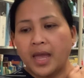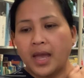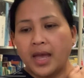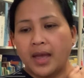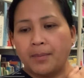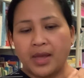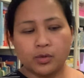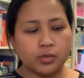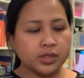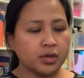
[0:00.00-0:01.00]
um, and
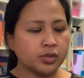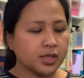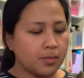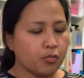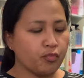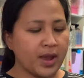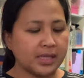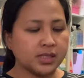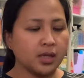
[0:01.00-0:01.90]
also some red